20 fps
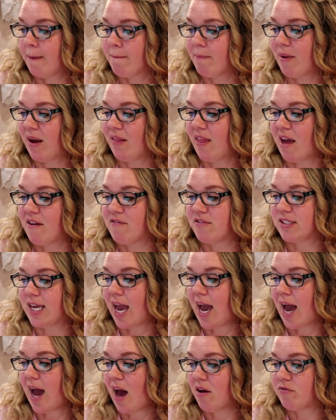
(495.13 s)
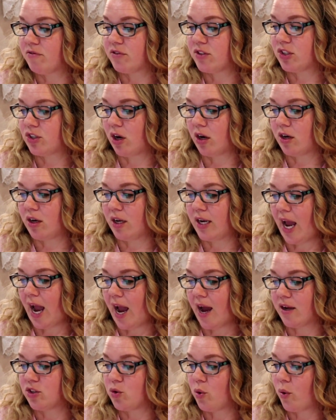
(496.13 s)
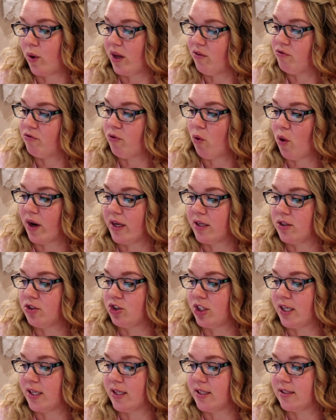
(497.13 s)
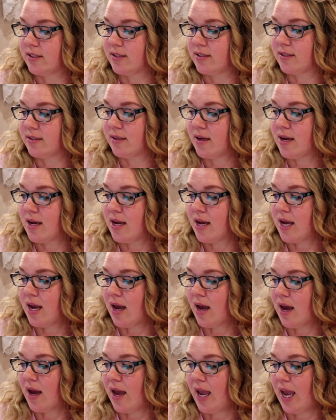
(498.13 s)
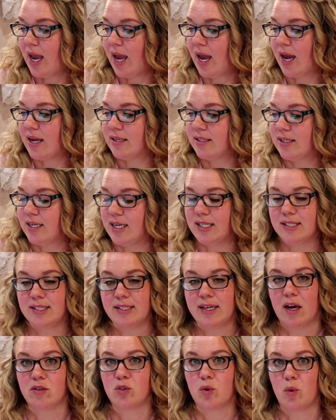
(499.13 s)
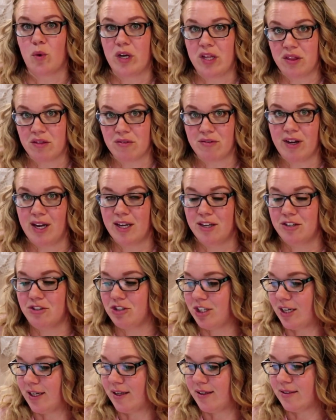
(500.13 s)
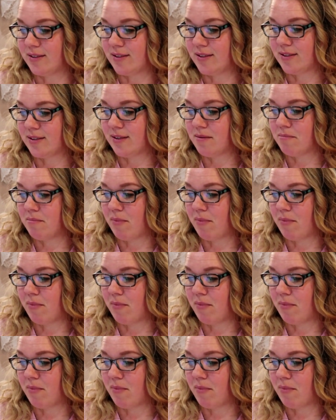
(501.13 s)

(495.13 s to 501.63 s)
My left calf started at 24 inches, and it is now 23 inches.